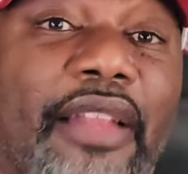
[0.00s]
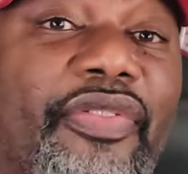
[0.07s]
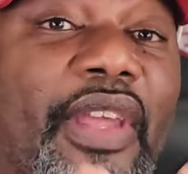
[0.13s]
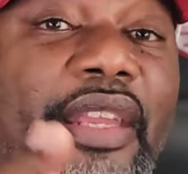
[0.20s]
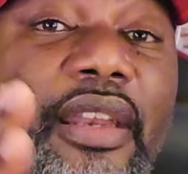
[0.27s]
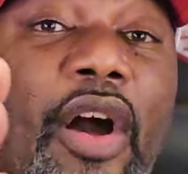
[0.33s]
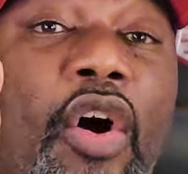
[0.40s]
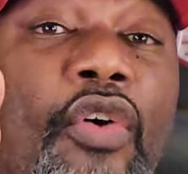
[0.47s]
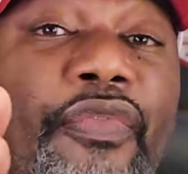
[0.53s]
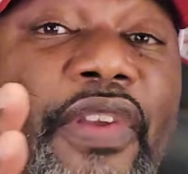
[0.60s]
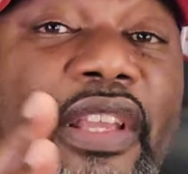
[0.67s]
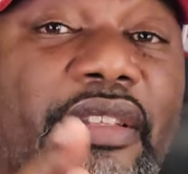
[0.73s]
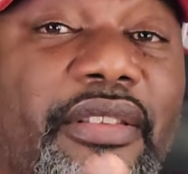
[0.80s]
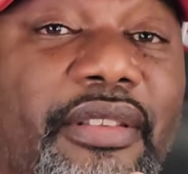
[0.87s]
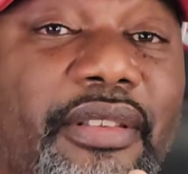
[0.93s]
think the
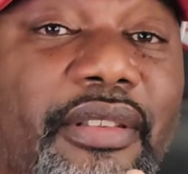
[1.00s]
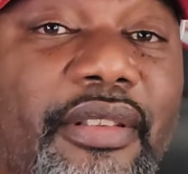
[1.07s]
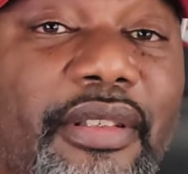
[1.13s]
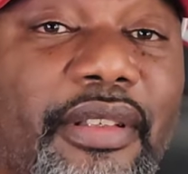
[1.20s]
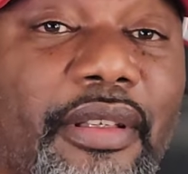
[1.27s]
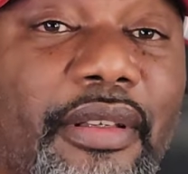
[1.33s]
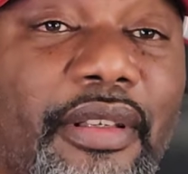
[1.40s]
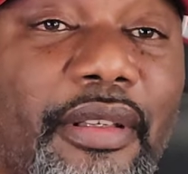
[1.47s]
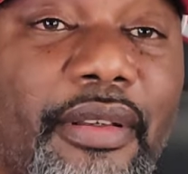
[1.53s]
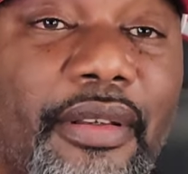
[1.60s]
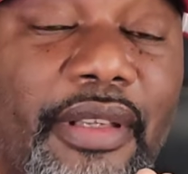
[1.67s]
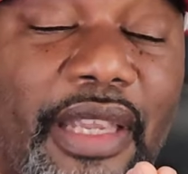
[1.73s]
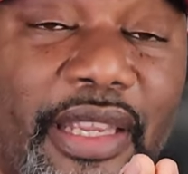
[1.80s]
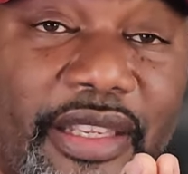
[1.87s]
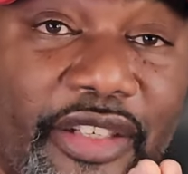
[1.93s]
offense,
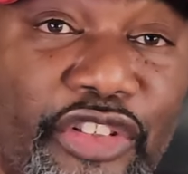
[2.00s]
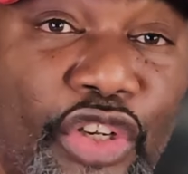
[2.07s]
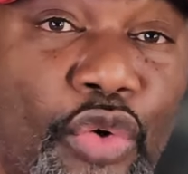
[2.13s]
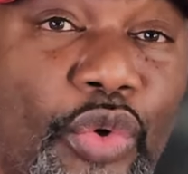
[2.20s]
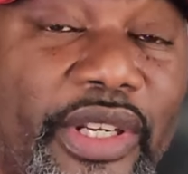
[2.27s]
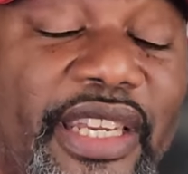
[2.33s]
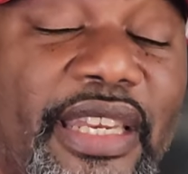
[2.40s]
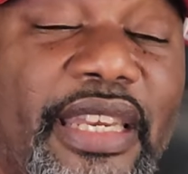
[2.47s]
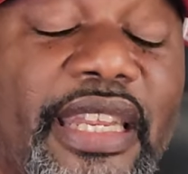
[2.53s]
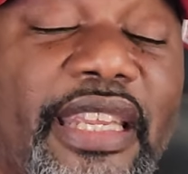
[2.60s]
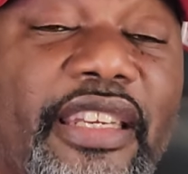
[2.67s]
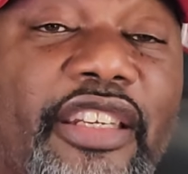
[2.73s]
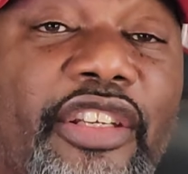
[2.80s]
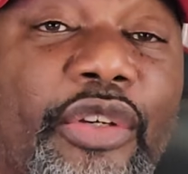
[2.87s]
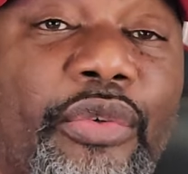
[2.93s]
it can do what it
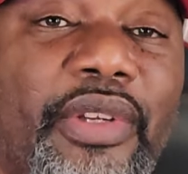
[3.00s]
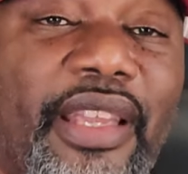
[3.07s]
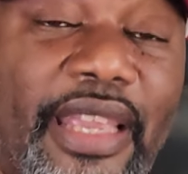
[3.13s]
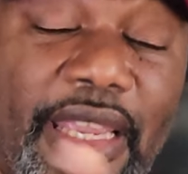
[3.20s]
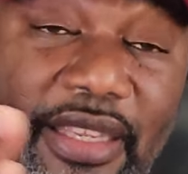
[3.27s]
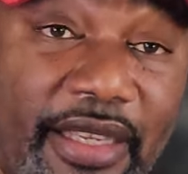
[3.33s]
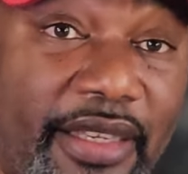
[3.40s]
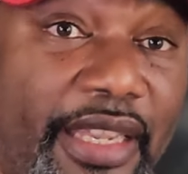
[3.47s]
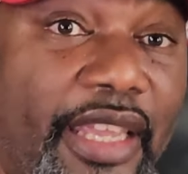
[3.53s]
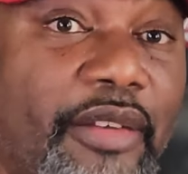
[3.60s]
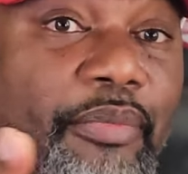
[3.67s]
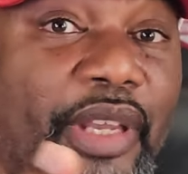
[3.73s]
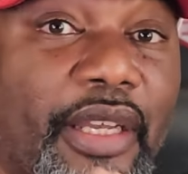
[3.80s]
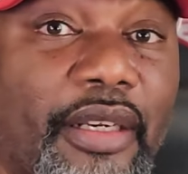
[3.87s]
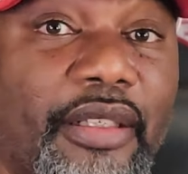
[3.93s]
need to do. It can
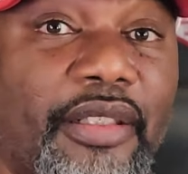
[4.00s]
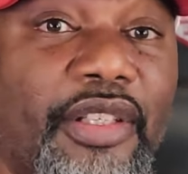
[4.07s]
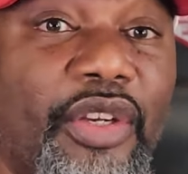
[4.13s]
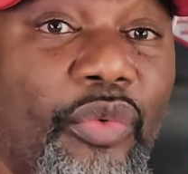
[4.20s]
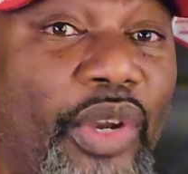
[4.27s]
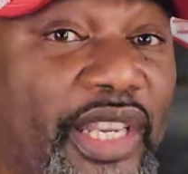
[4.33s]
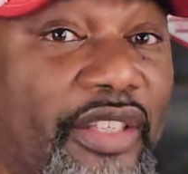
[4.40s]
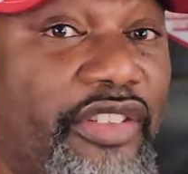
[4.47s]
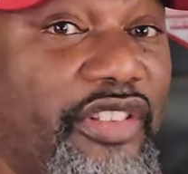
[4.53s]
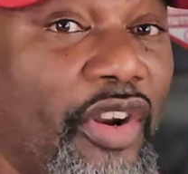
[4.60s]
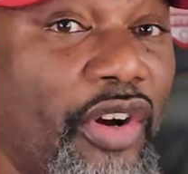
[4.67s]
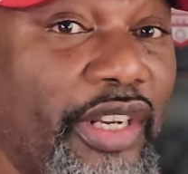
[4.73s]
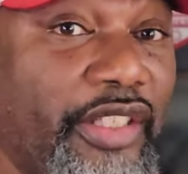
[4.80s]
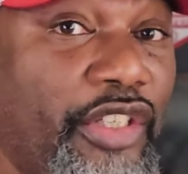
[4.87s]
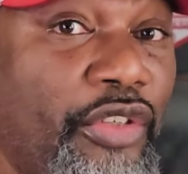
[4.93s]
get better. We can
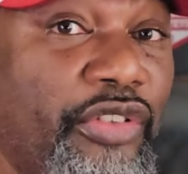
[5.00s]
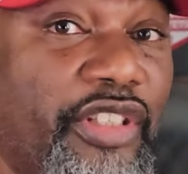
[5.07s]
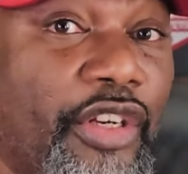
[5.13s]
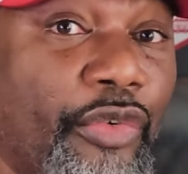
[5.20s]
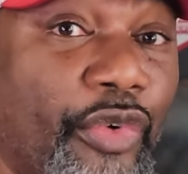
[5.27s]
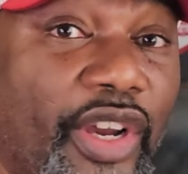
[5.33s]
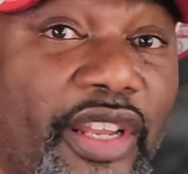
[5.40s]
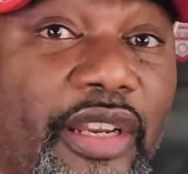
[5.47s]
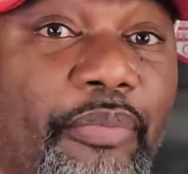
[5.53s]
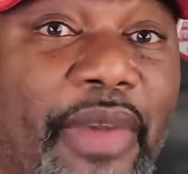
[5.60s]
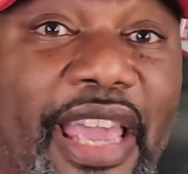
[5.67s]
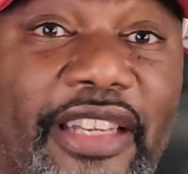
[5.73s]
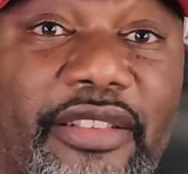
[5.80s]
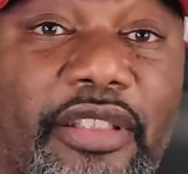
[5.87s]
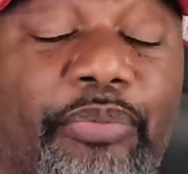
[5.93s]
start using the running
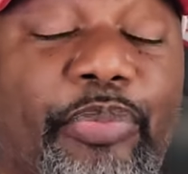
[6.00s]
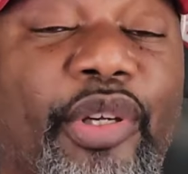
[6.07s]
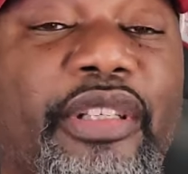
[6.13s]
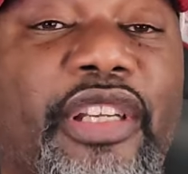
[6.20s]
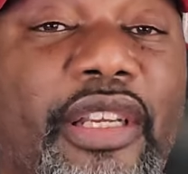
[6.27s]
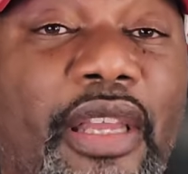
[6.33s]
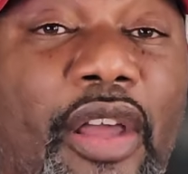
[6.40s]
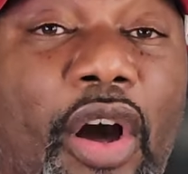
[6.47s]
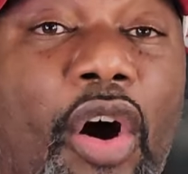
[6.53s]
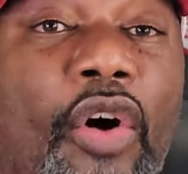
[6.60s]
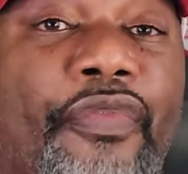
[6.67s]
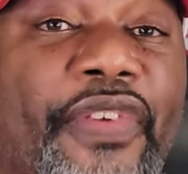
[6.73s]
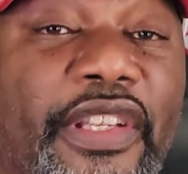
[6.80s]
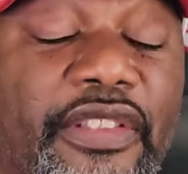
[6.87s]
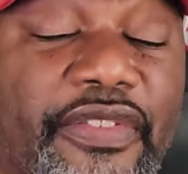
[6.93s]
backs and putting the
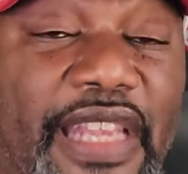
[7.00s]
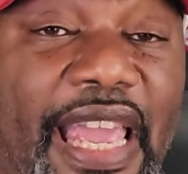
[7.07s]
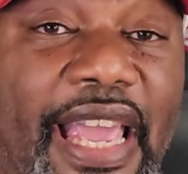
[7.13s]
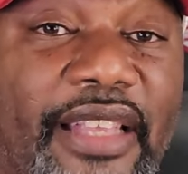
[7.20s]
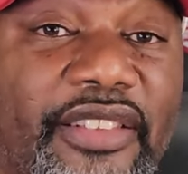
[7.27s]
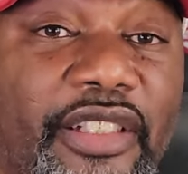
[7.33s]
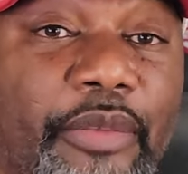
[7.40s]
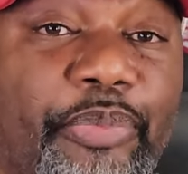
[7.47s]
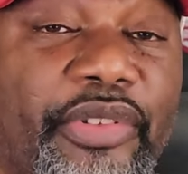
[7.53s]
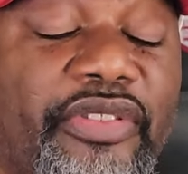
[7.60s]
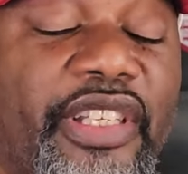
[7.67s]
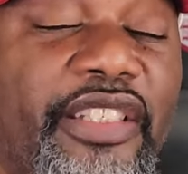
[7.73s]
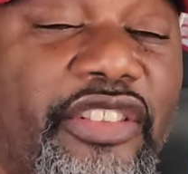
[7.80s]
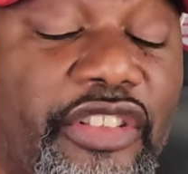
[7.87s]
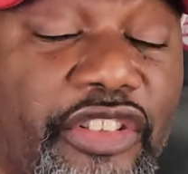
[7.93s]
offensive guys in a
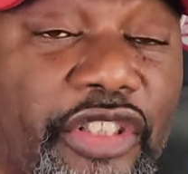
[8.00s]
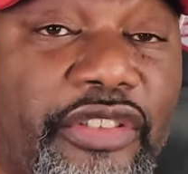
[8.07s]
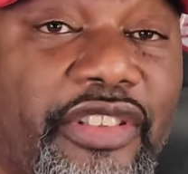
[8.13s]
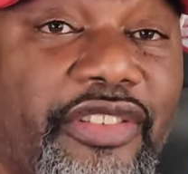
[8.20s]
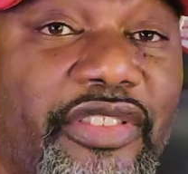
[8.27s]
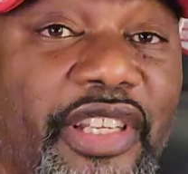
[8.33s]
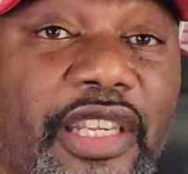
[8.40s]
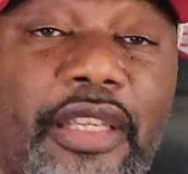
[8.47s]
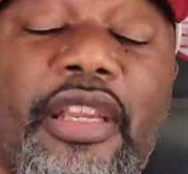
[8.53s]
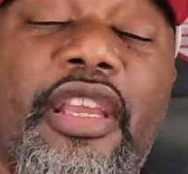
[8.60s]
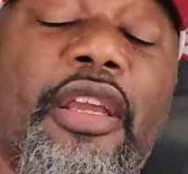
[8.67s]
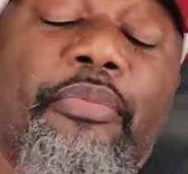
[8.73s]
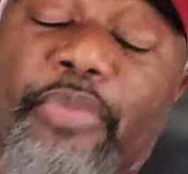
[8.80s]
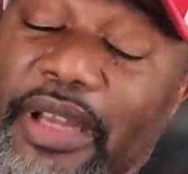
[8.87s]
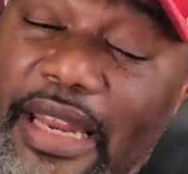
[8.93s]
position to succeed.
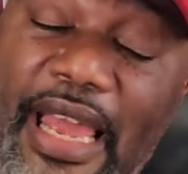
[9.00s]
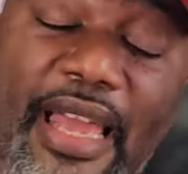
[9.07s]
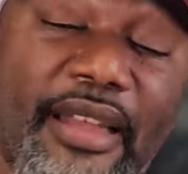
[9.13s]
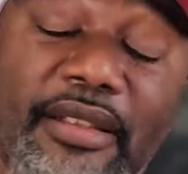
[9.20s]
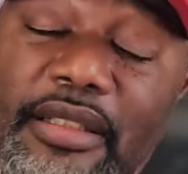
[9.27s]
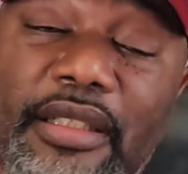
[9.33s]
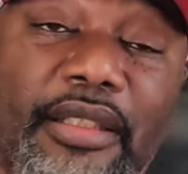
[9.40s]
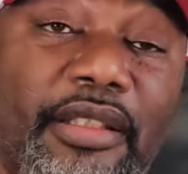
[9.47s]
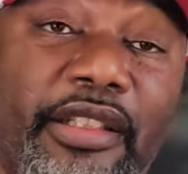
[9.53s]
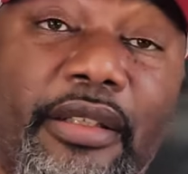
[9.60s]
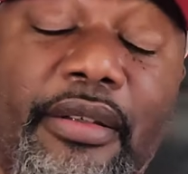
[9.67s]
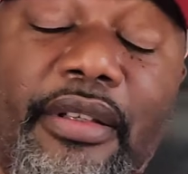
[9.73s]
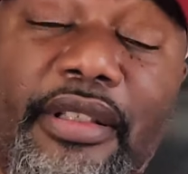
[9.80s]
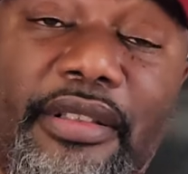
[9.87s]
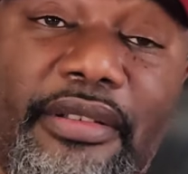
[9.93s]
But
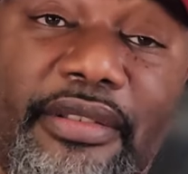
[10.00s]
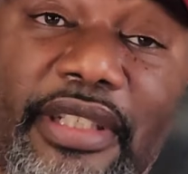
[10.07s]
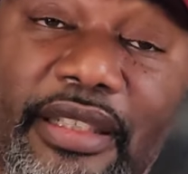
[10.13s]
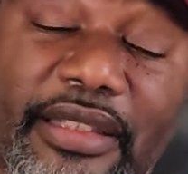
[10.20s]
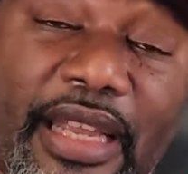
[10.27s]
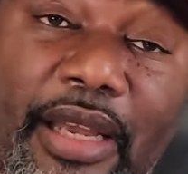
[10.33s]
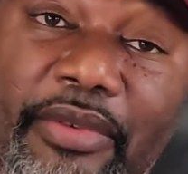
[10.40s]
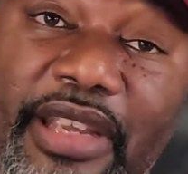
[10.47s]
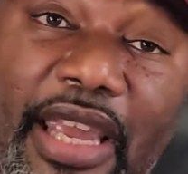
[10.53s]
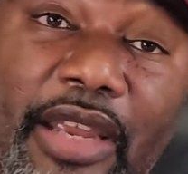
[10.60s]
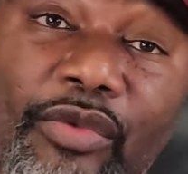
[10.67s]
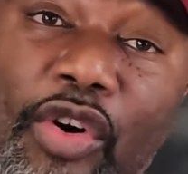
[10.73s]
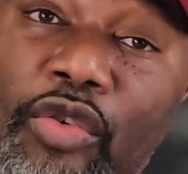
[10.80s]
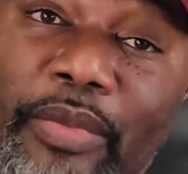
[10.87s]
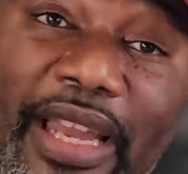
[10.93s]
this damn
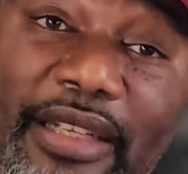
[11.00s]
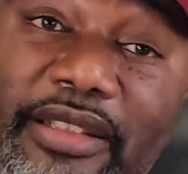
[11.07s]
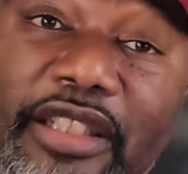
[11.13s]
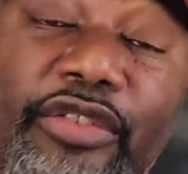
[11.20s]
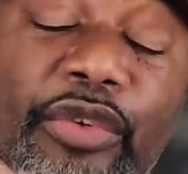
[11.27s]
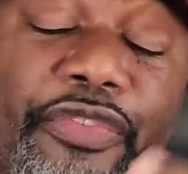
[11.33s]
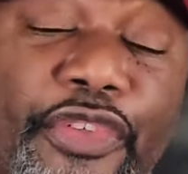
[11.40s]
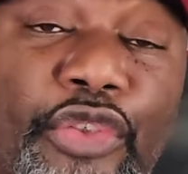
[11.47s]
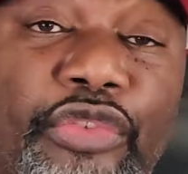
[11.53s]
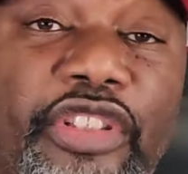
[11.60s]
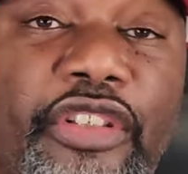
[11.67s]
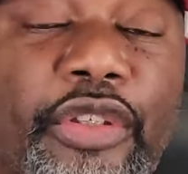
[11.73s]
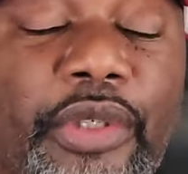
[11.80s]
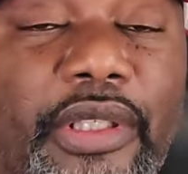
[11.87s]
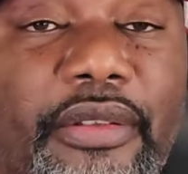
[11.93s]
Kane Womack just refused
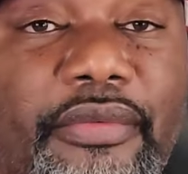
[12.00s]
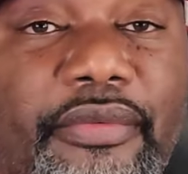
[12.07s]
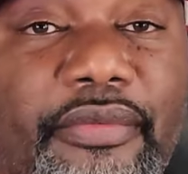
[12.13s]
to do it.